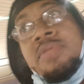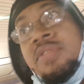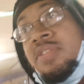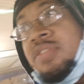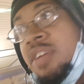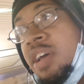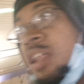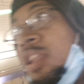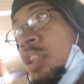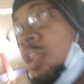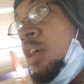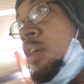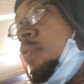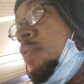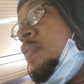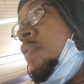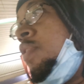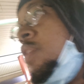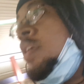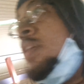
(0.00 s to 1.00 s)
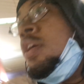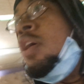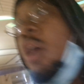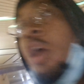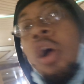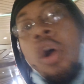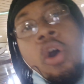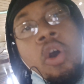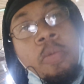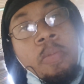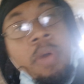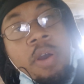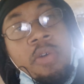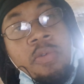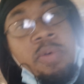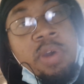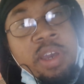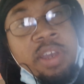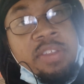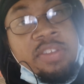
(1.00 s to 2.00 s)
since I left on
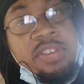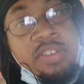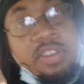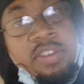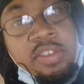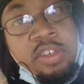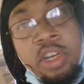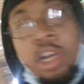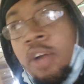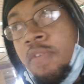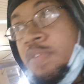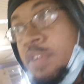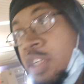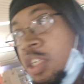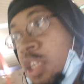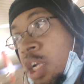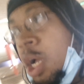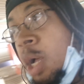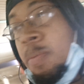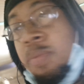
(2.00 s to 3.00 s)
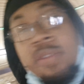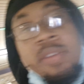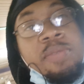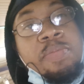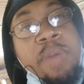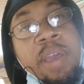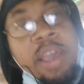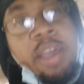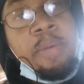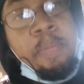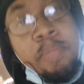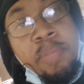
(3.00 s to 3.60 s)
my way to this coffee shop to make the